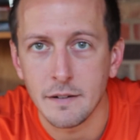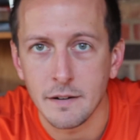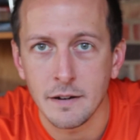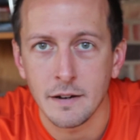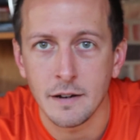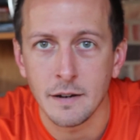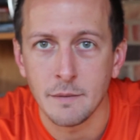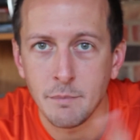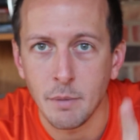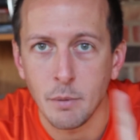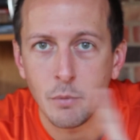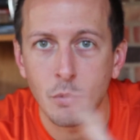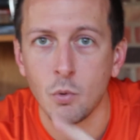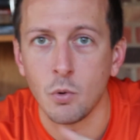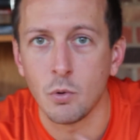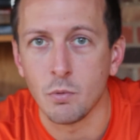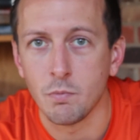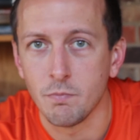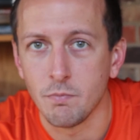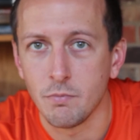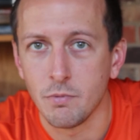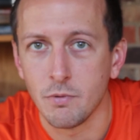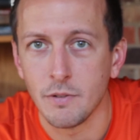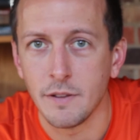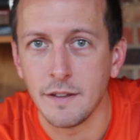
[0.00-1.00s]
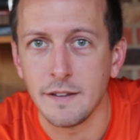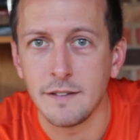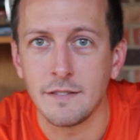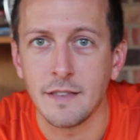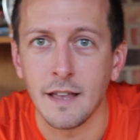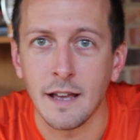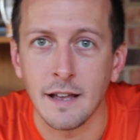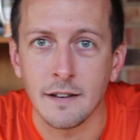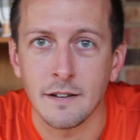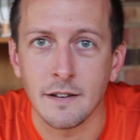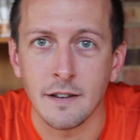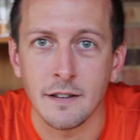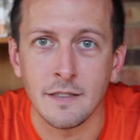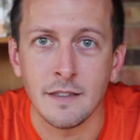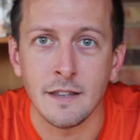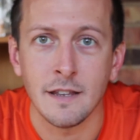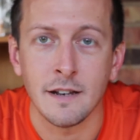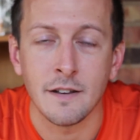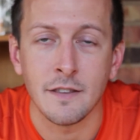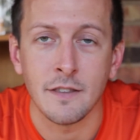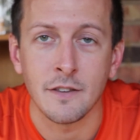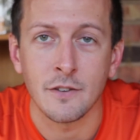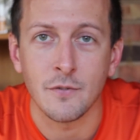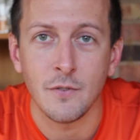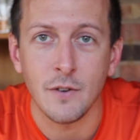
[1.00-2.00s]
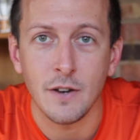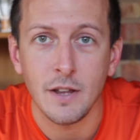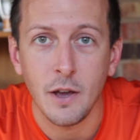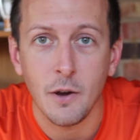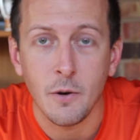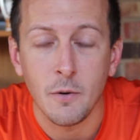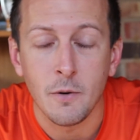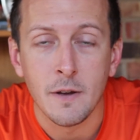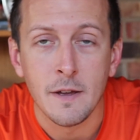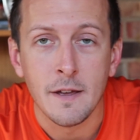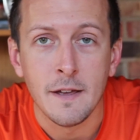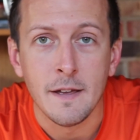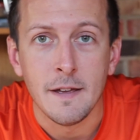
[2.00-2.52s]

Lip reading: Maybe we'll link that at the end of this video.